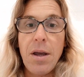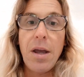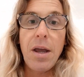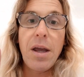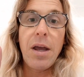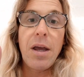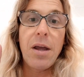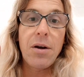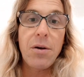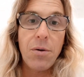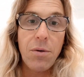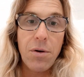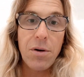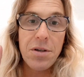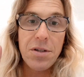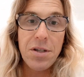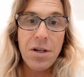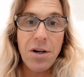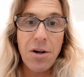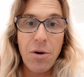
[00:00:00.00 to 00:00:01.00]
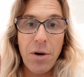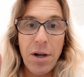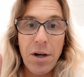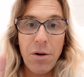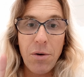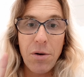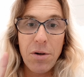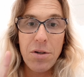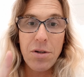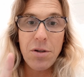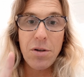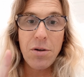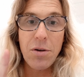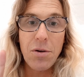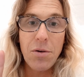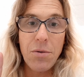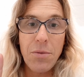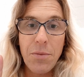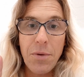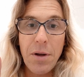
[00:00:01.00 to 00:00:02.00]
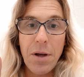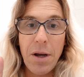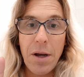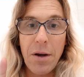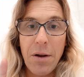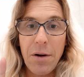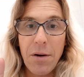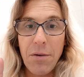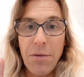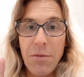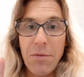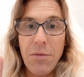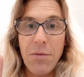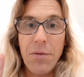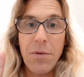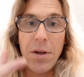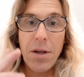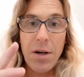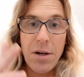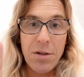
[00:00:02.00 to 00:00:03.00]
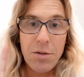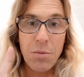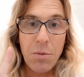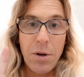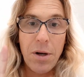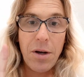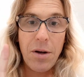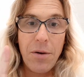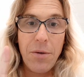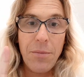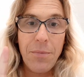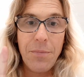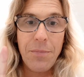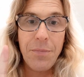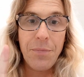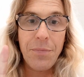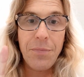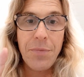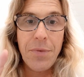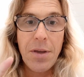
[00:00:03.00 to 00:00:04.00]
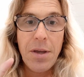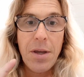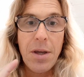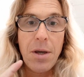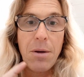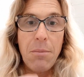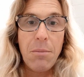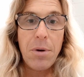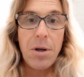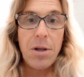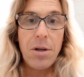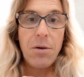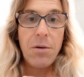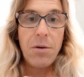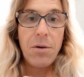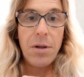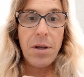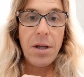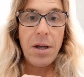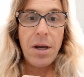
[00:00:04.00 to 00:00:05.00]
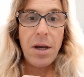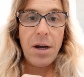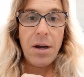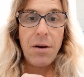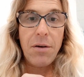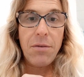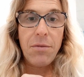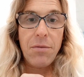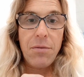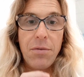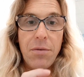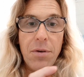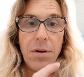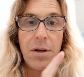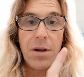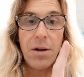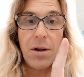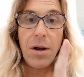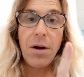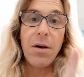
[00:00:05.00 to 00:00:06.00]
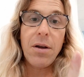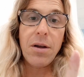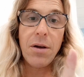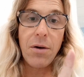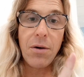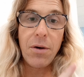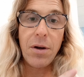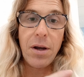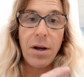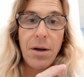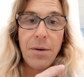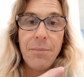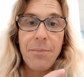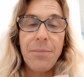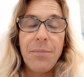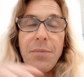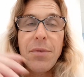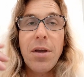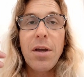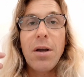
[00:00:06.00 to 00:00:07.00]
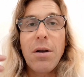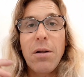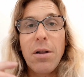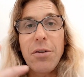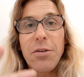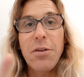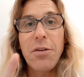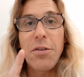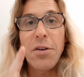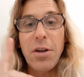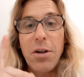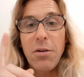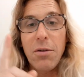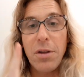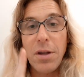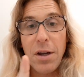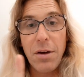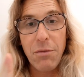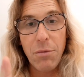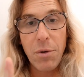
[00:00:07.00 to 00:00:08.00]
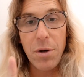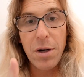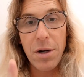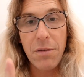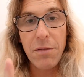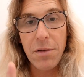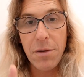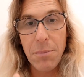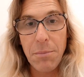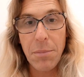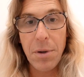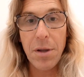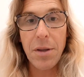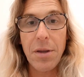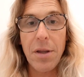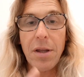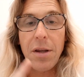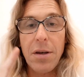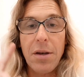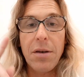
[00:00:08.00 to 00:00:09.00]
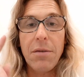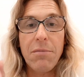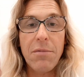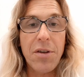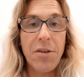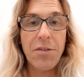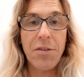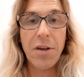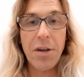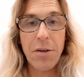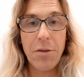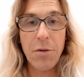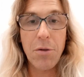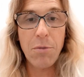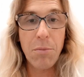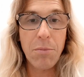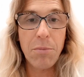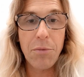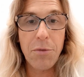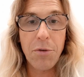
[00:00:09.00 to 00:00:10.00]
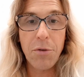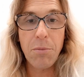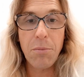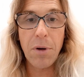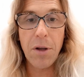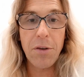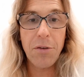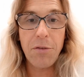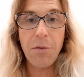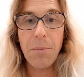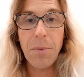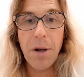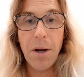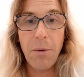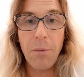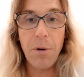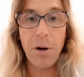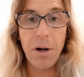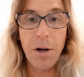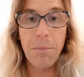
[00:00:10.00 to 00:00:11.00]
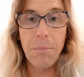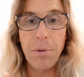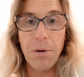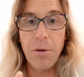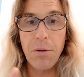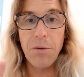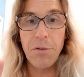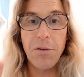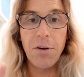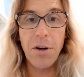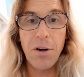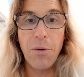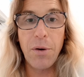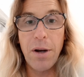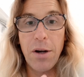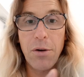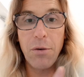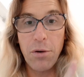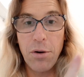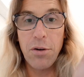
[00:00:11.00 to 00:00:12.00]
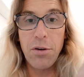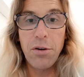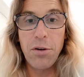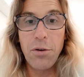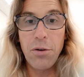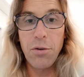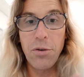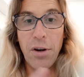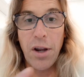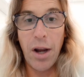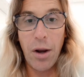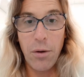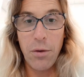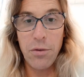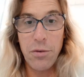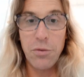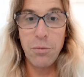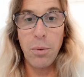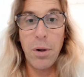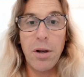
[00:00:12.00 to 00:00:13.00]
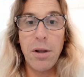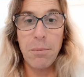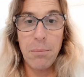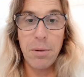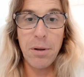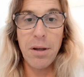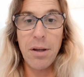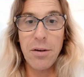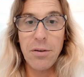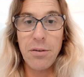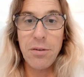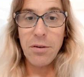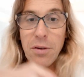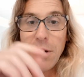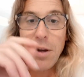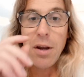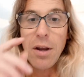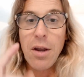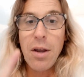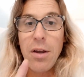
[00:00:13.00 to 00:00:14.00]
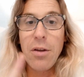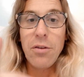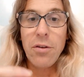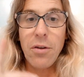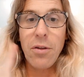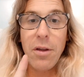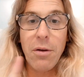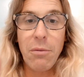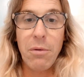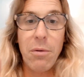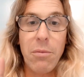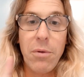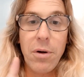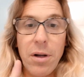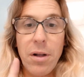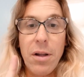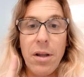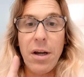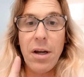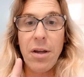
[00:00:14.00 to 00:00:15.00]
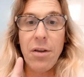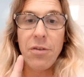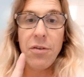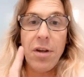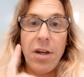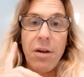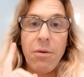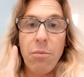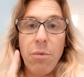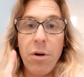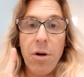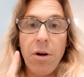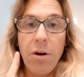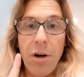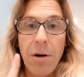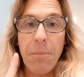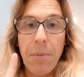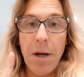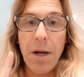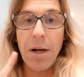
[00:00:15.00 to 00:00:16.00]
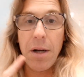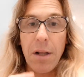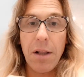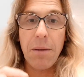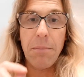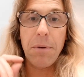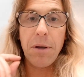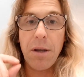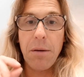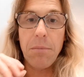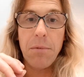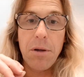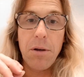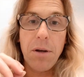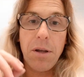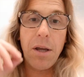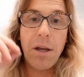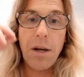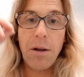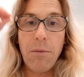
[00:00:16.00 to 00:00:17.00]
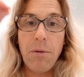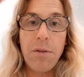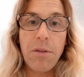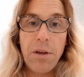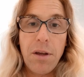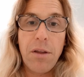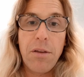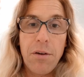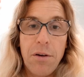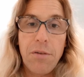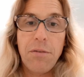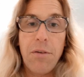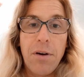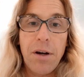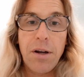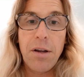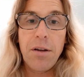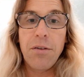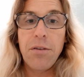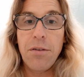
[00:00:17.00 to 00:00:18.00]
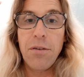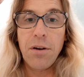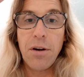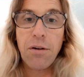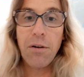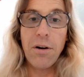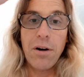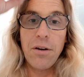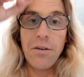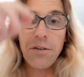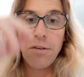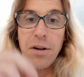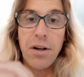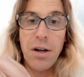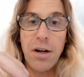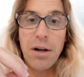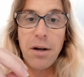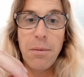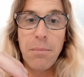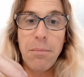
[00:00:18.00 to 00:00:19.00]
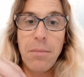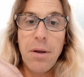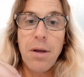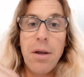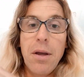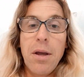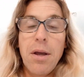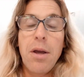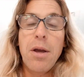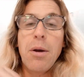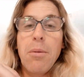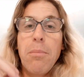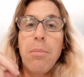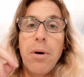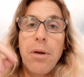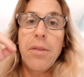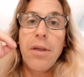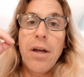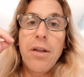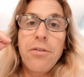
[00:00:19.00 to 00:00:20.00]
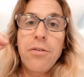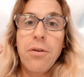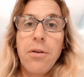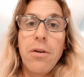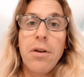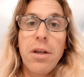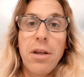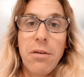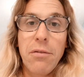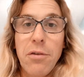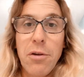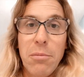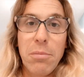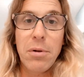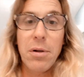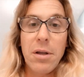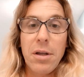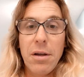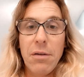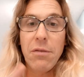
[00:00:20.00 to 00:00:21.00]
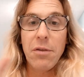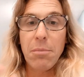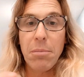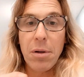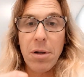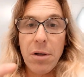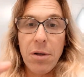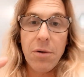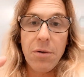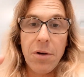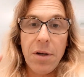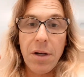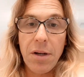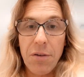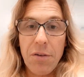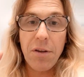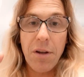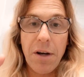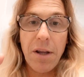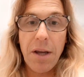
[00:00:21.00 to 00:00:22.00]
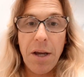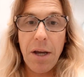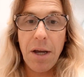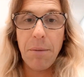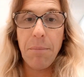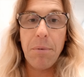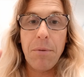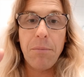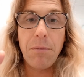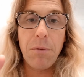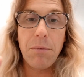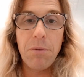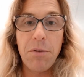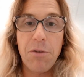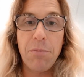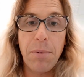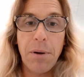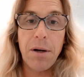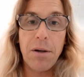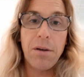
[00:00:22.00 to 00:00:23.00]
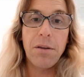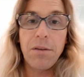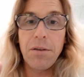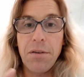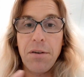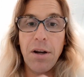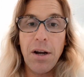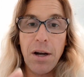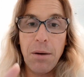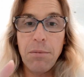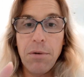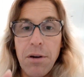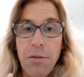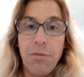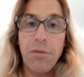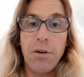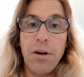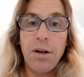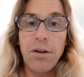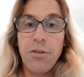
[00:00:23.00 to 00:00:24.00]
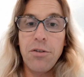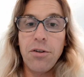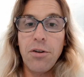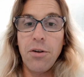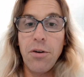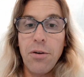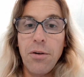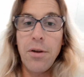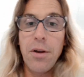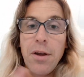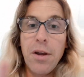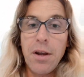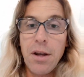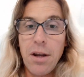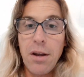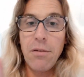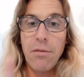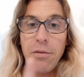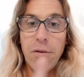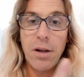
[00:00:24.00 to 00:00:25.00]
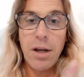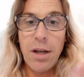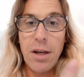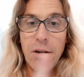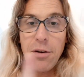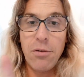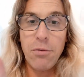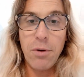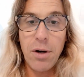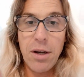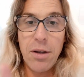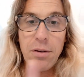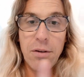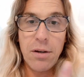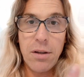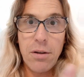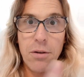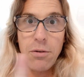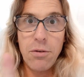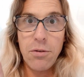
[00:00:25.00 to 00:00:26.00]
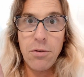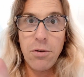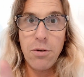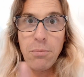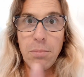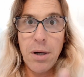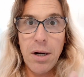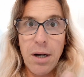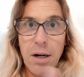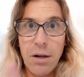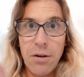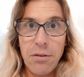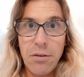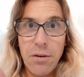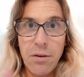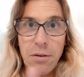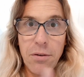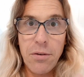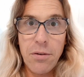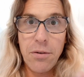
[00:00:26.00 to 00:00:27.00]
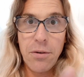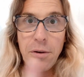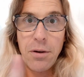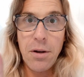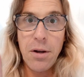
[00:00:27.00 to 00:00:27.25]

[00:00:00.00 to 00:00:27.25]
and or 0 and or 2 out of it as well, but you only have, okay, let's just say you only have one of them, but then let's say two months from now, we're going to build 0 and or 2's house dwelling place. So then we realize it would automatically be communicating with the other device across time. But that's only if you believe the ballooning is going to happen with respect to the time differential. If light is racing those 2 boxes